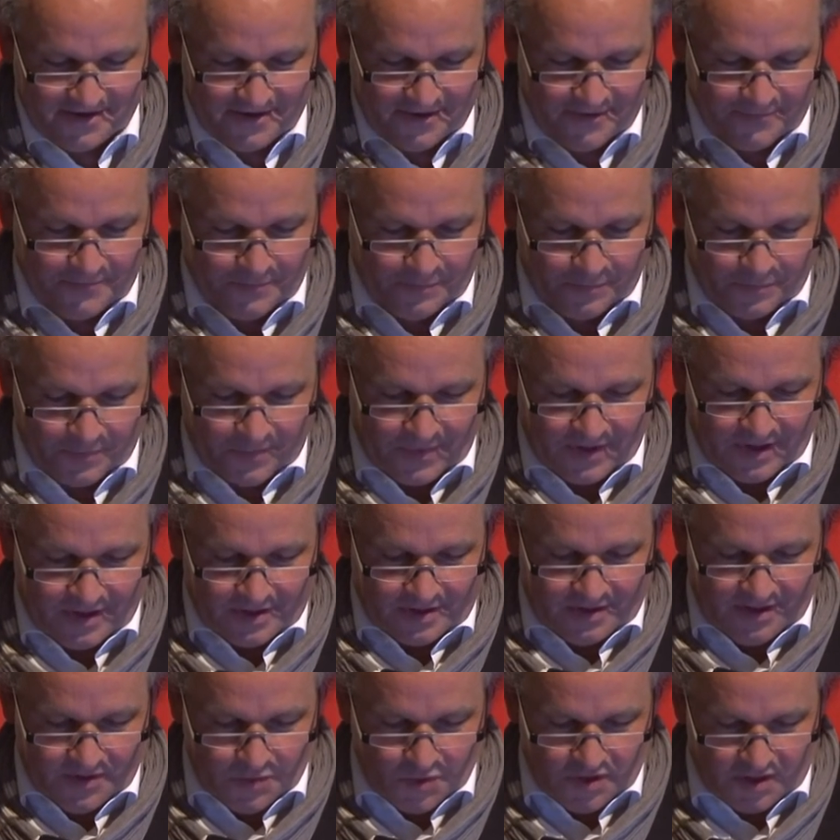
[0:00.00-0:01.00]
um,
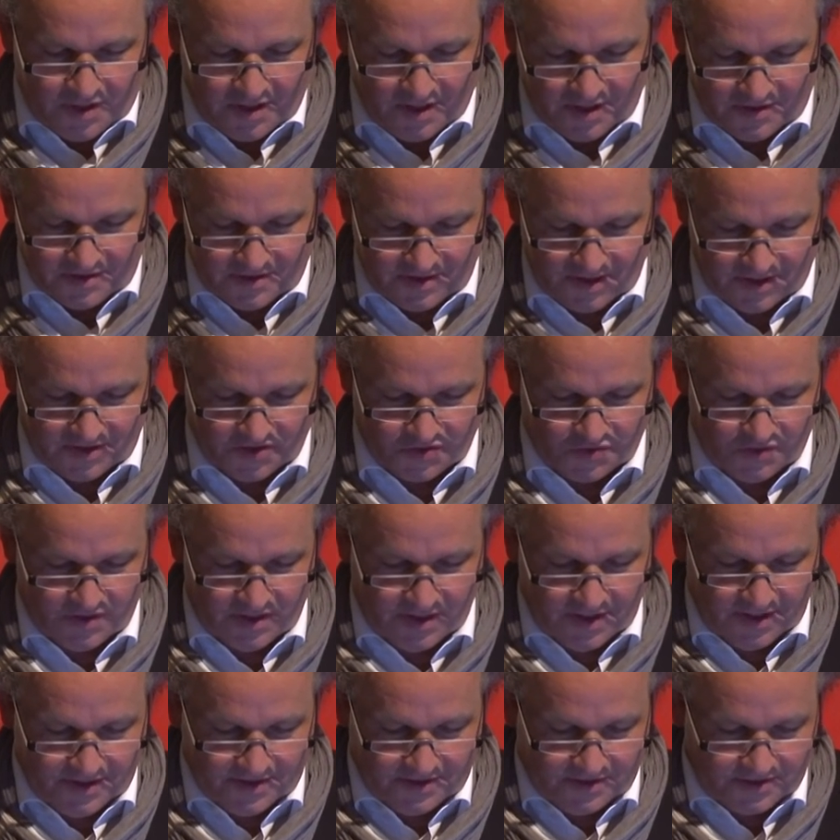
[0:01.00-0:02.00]
they will
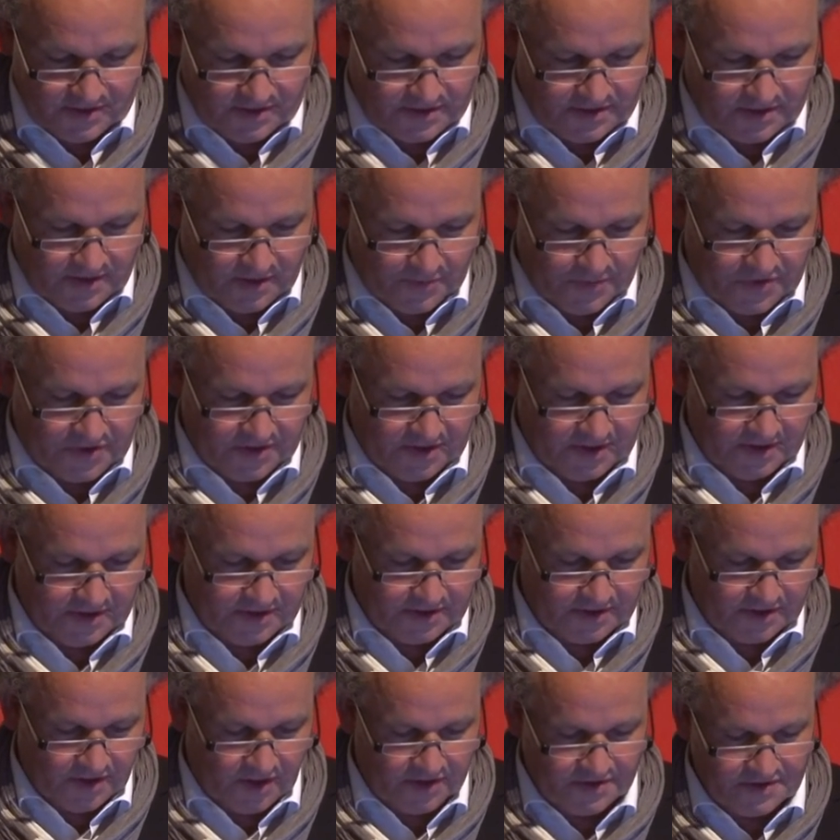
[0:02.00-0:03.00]
contextualize the
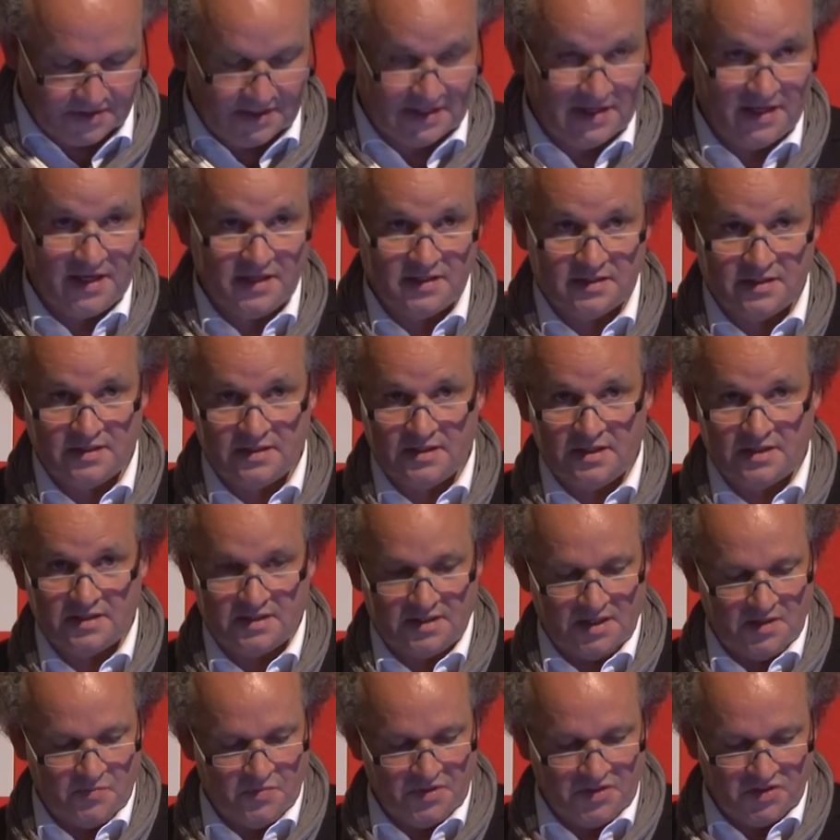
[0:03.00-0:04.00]
subject, oscillating,
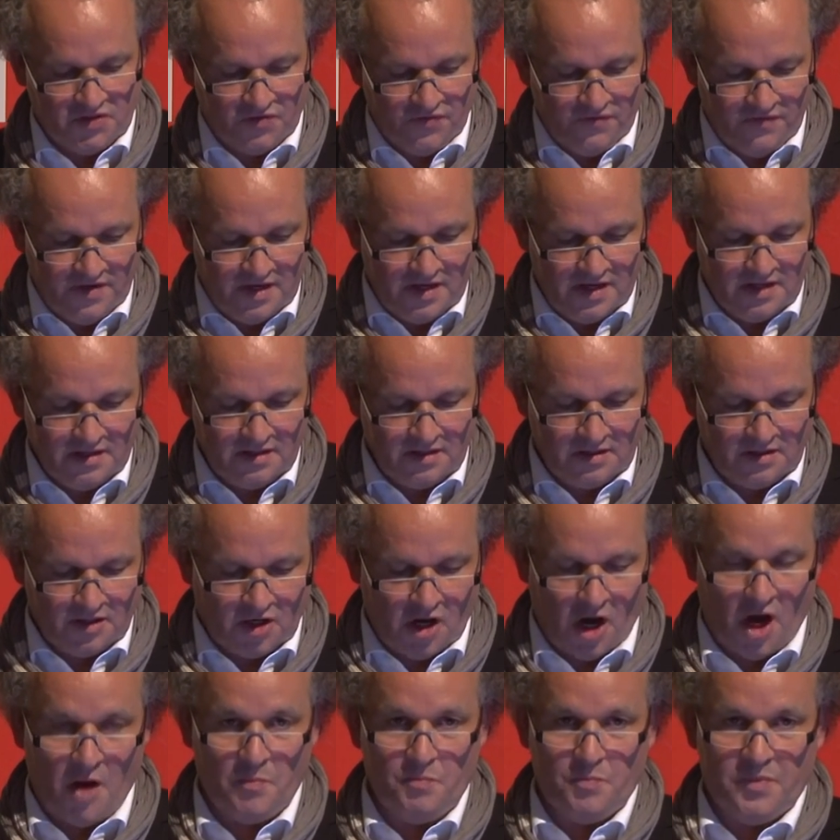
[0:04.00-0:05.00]
let's say, between
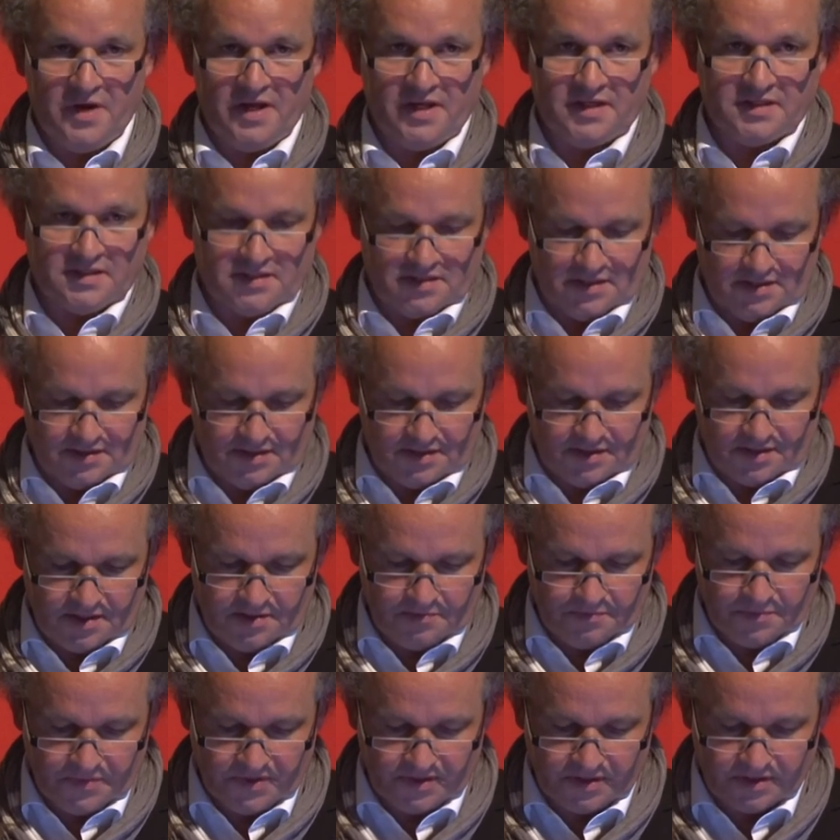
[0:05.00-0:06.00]
complex
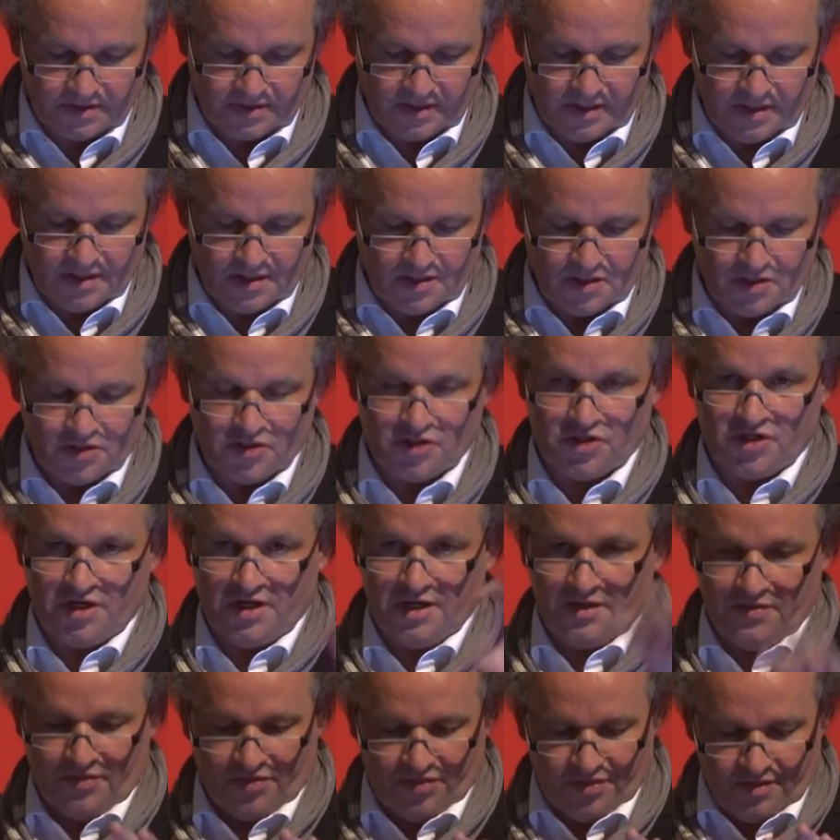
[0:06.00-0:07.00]
systems,
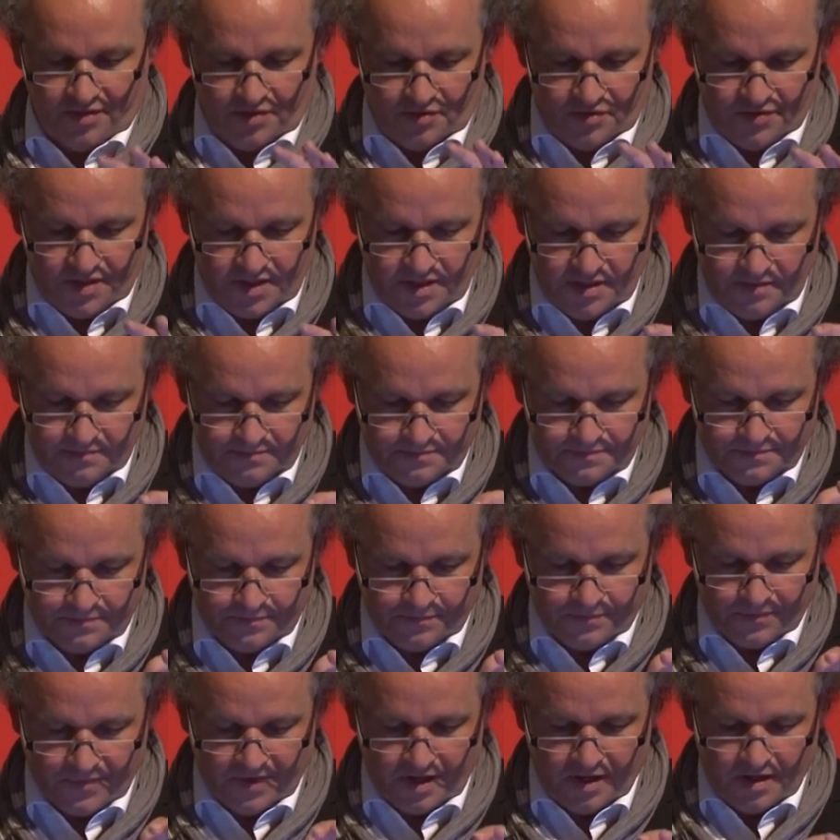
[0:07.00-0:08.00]
chain theory,
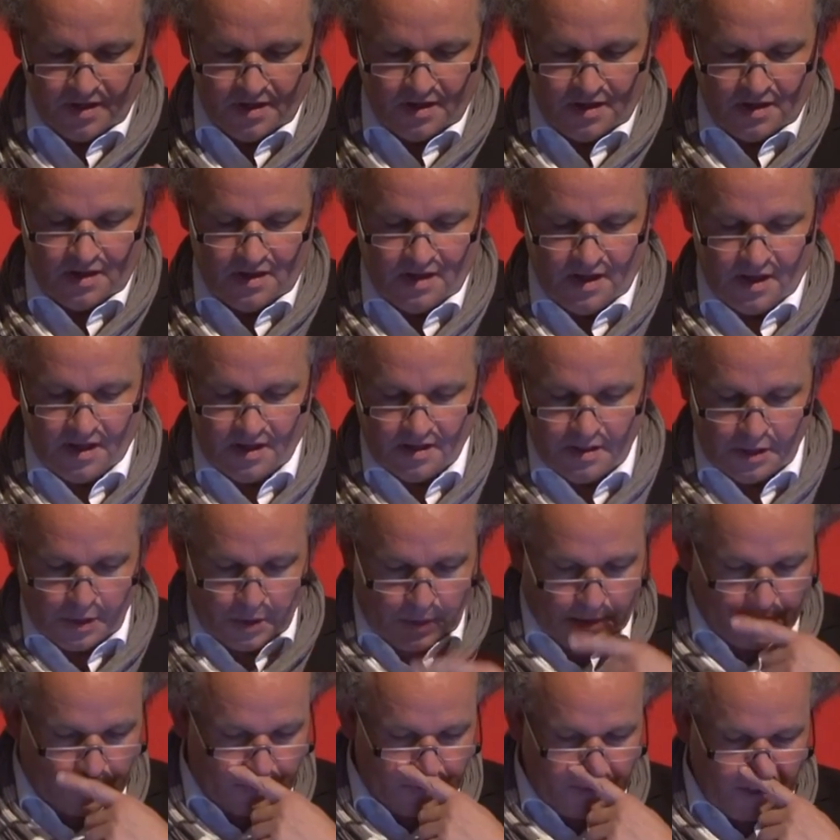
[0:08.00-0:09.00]

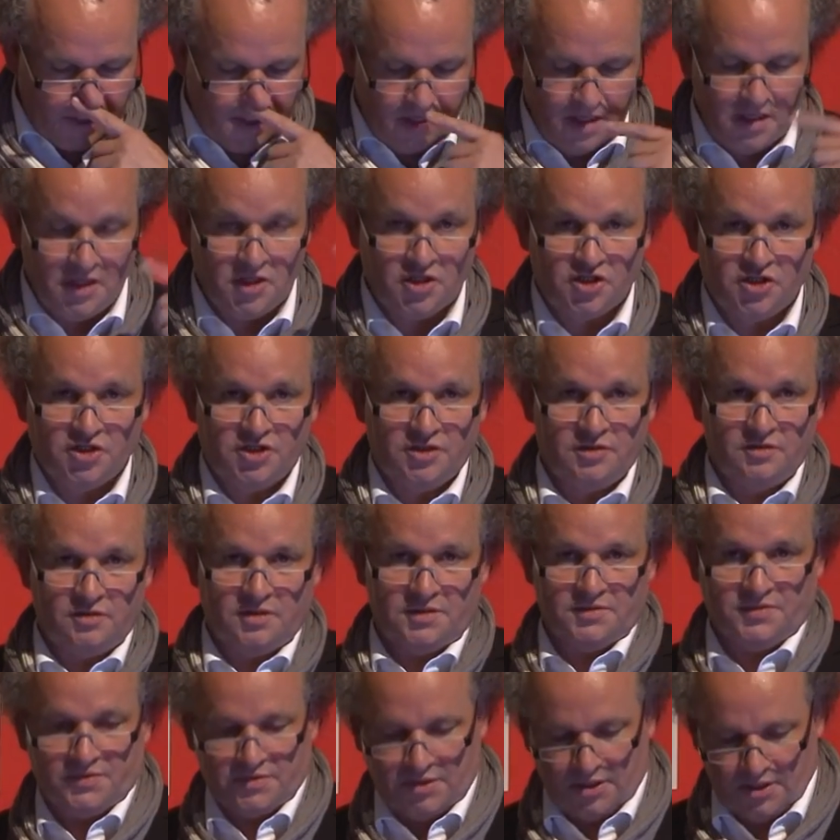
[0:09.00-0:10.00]
the issue
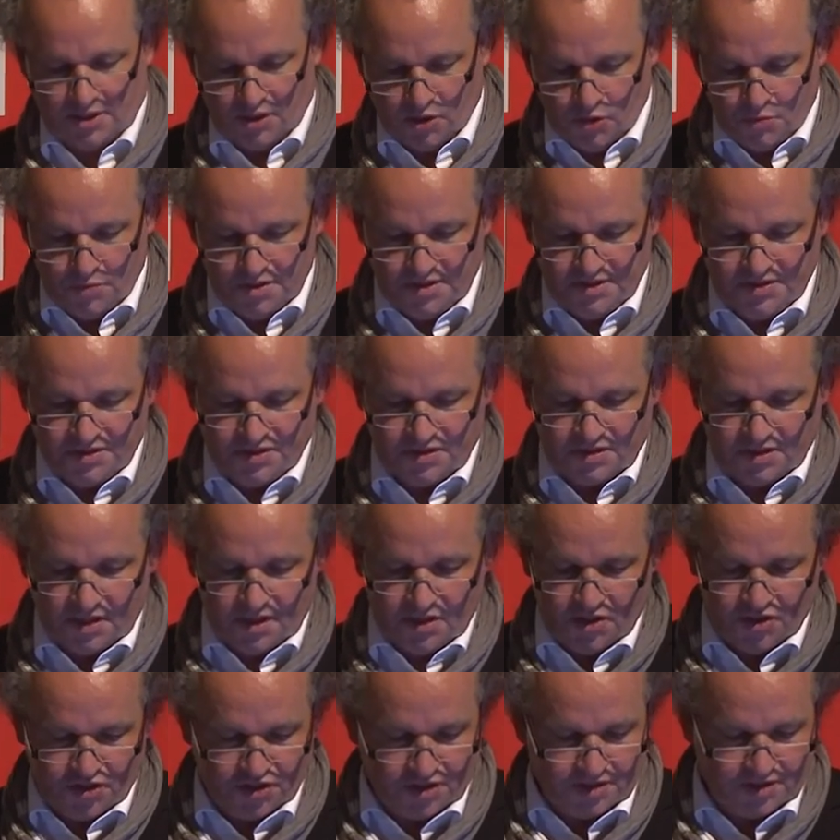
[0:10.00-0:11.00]
of
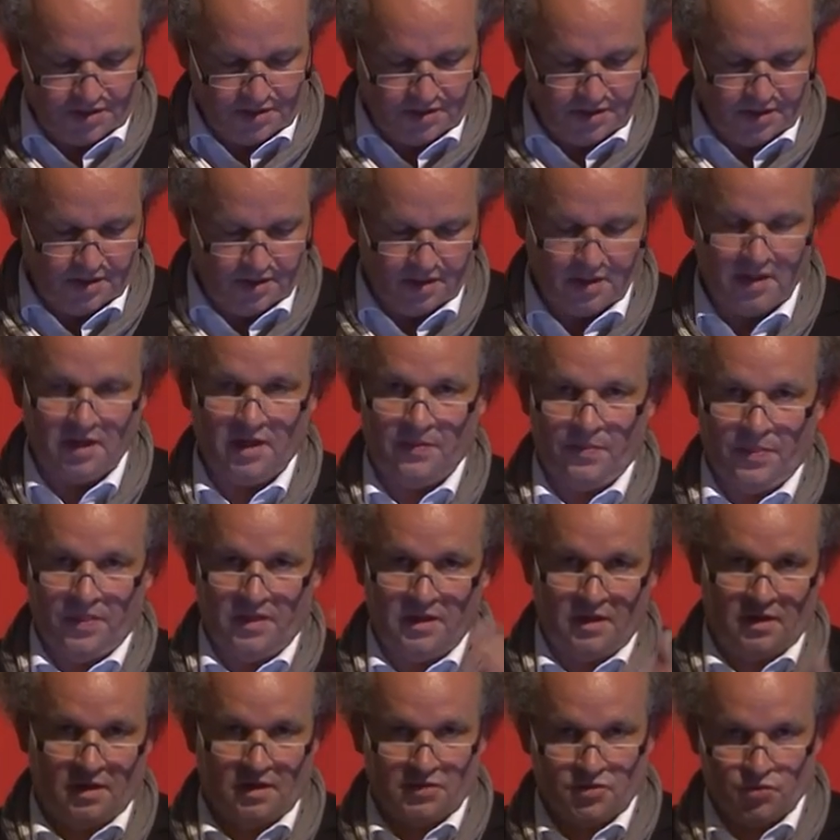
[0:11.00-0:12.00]
globalization and
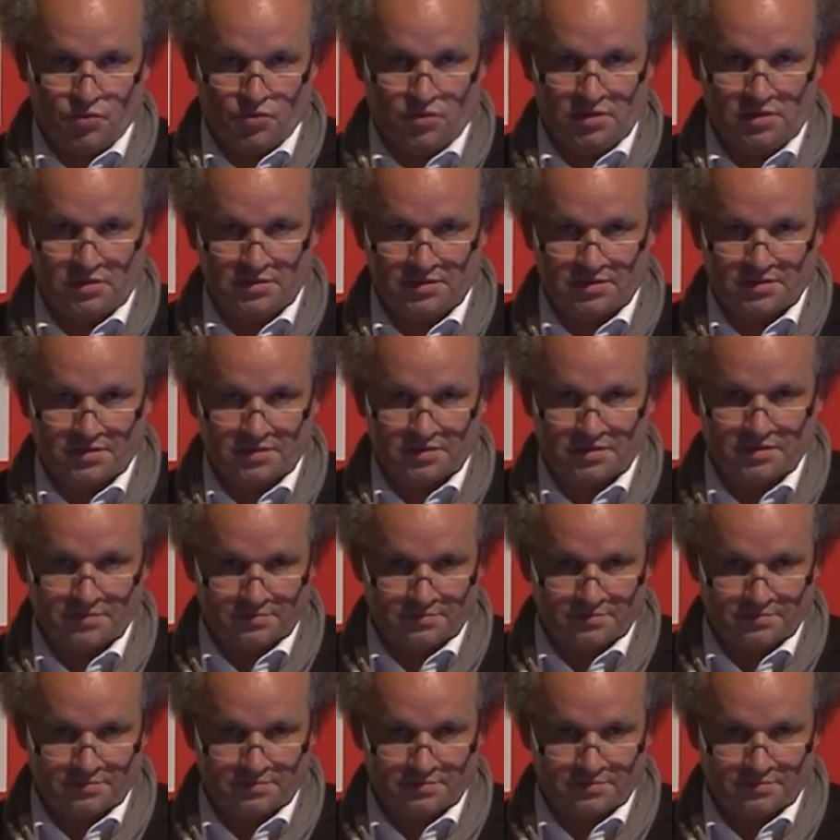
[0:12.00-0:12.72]
the art world.